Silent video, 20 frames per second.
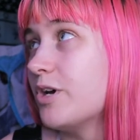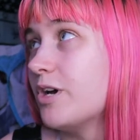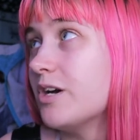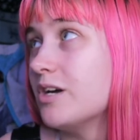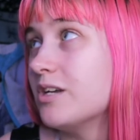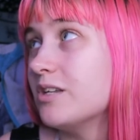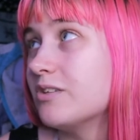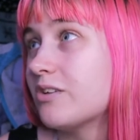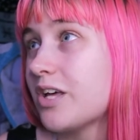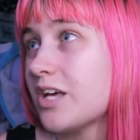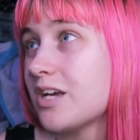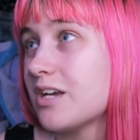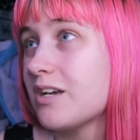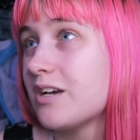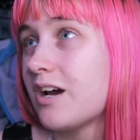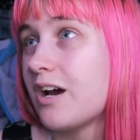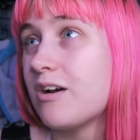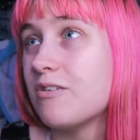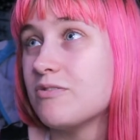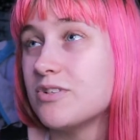And
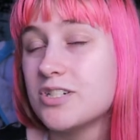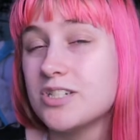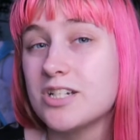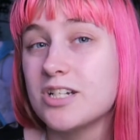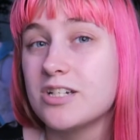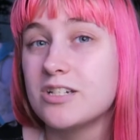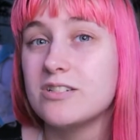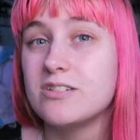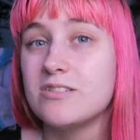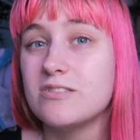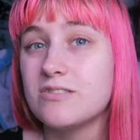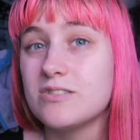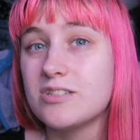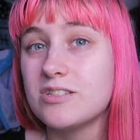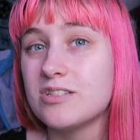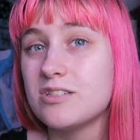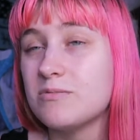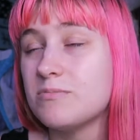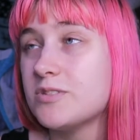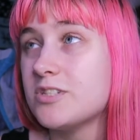like, I wish I could do a
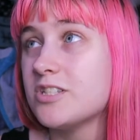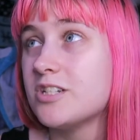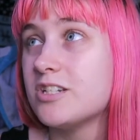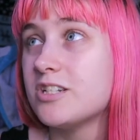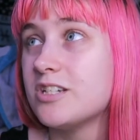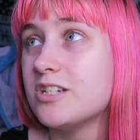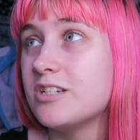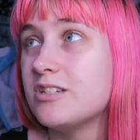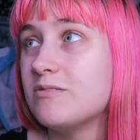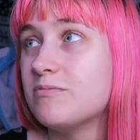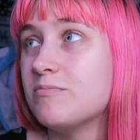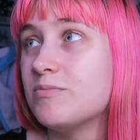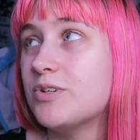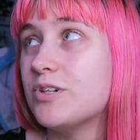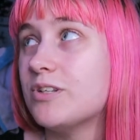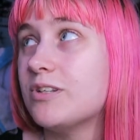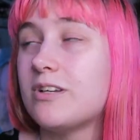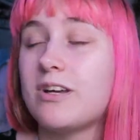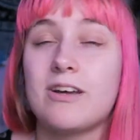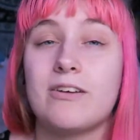sleep study,
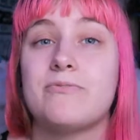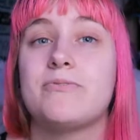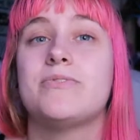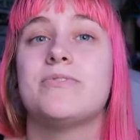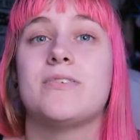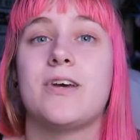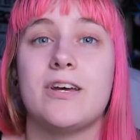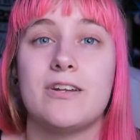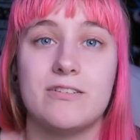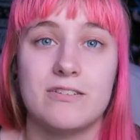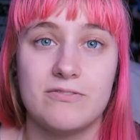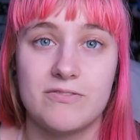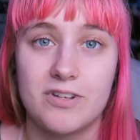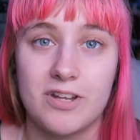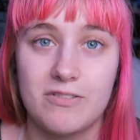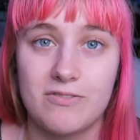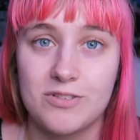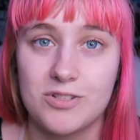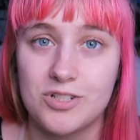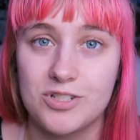but I don't
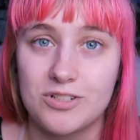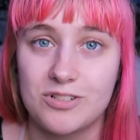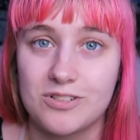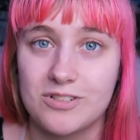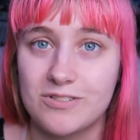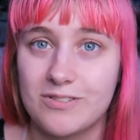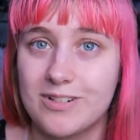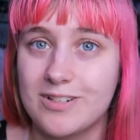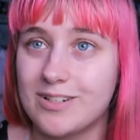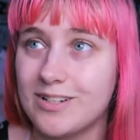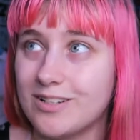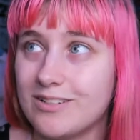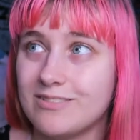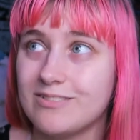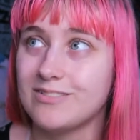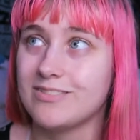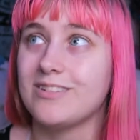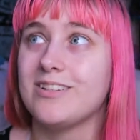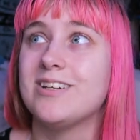even have insurance right now.